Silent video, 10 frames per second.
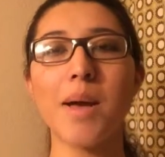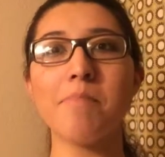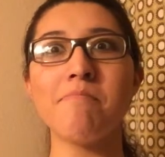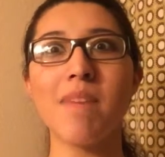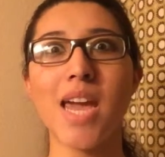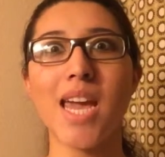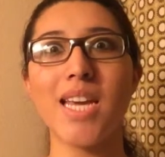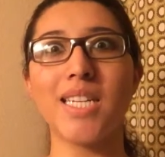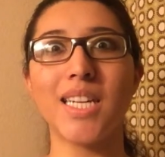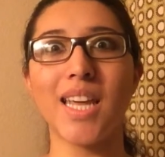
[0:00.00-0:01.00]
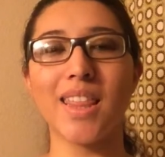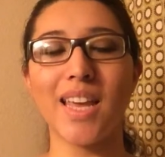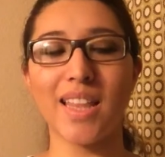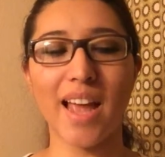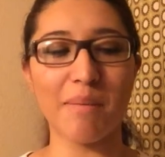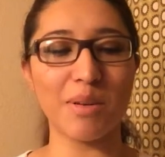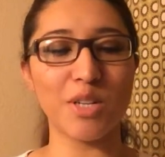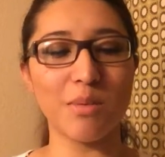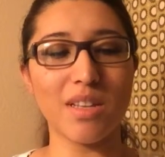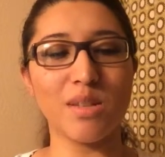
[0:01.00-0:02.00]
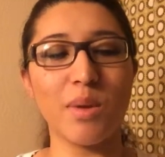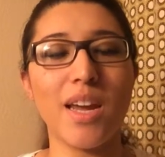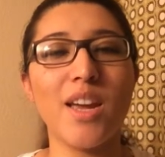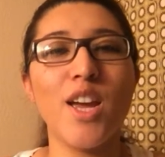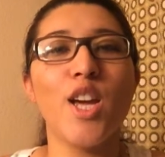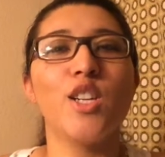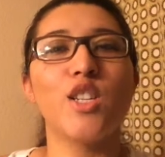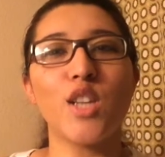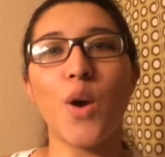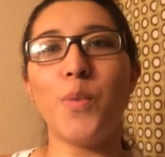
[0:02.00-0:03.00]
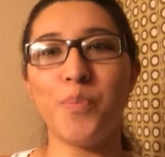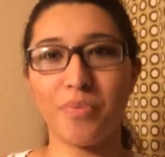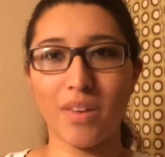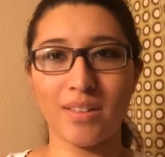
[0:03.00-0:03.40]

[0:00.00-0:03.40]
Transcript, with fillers: amazing thing that happened to me this week. So,